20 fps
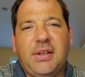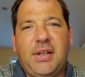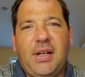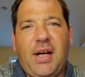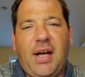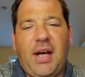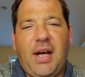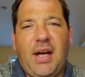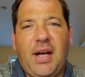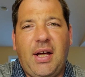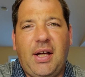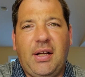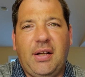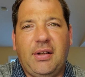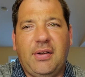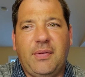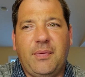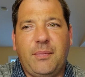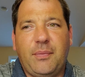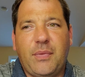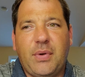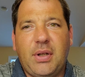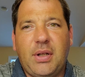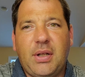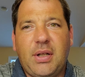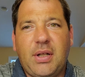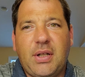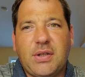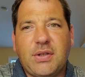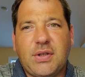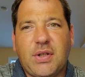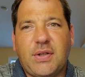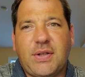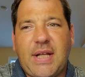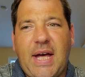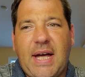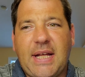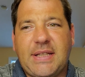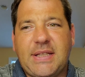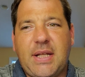And so and
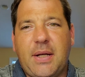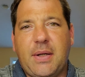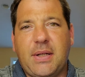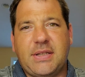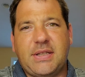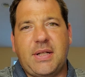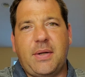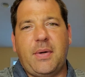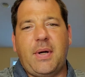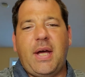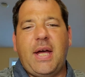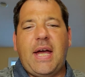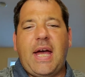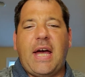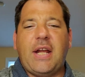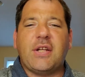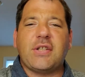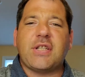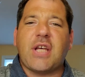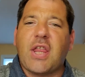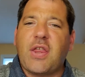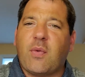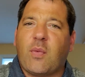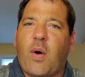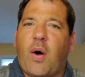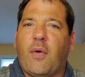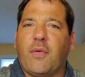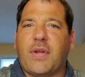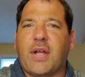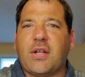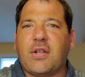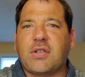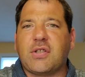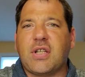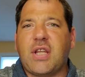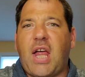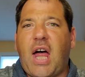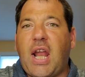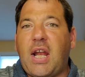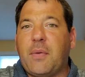there's nothing wrong with that. There's a
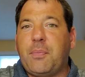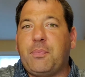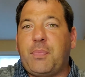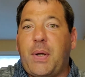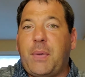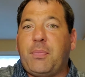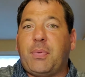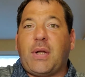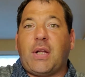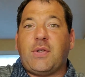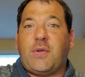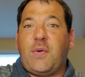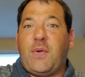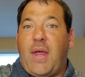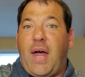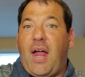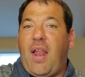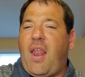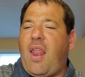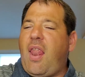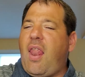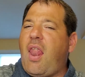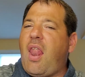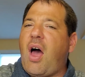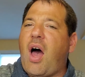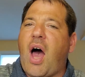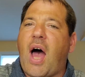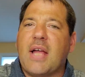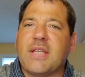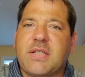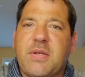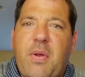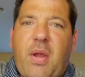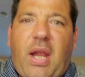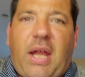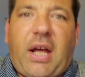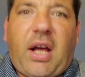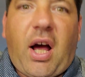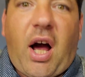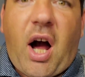lot of people that do that. A lot,
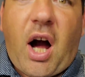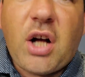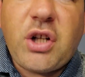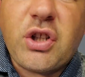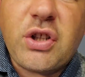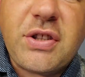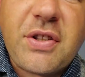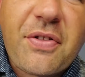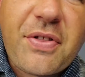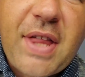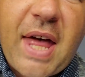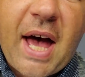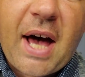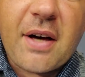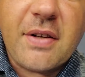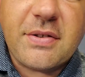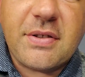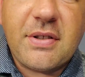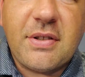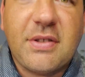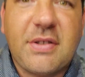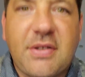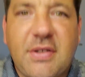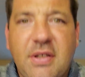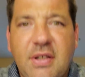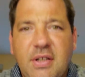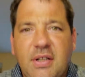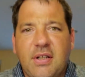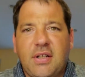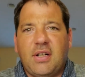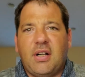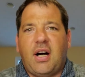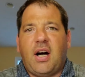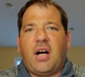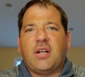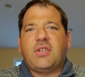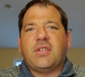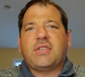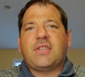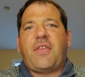like hundreds of thousands
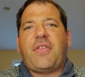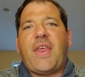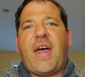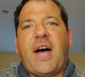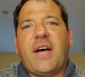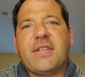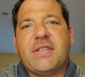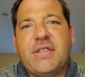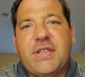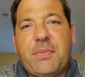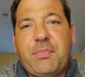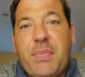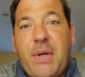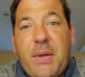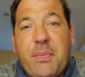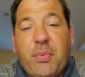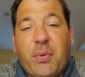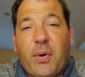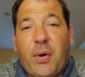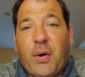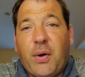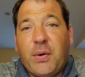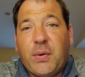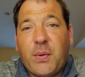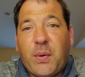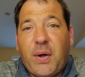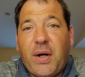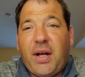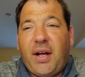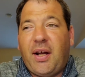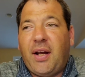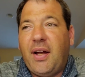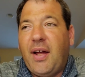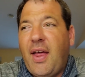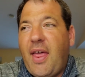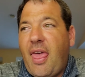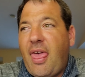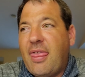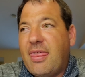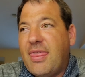of people are doing
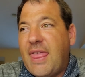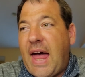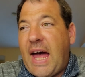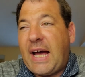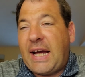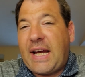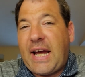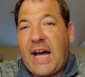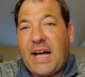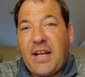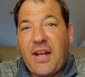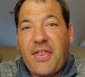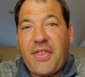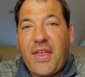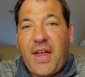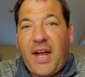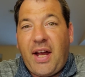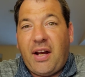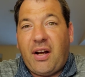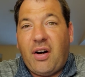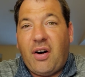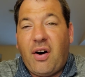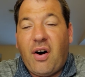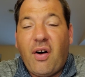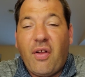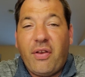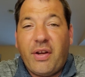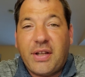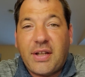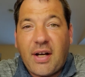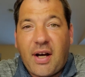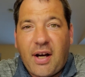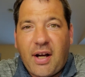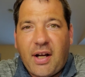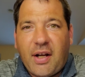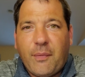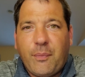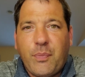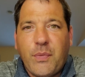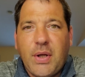that kind of thing all the
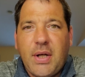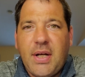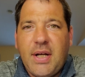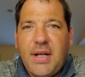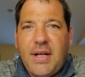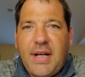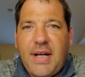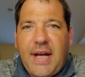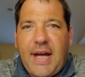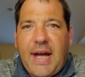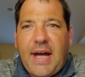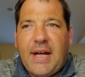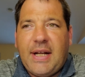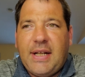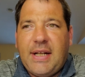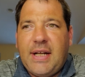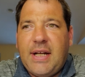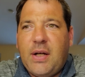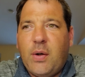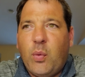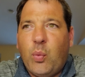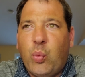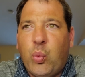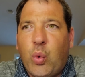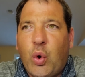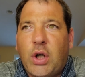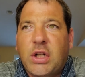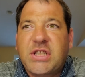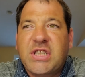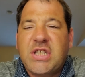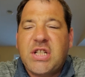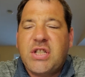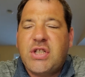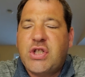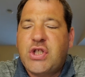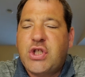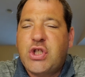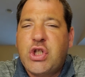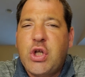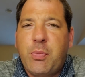time. And it works
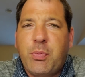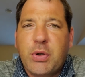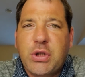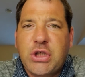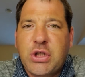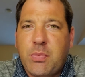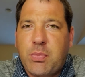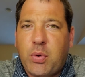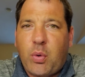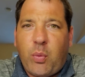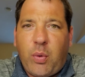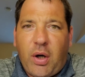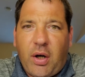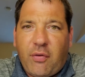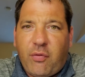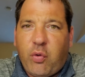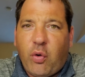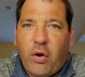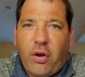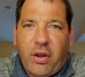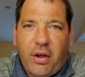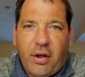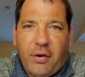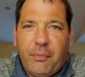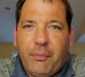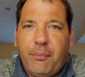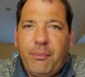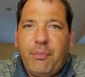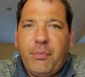super, super well for them.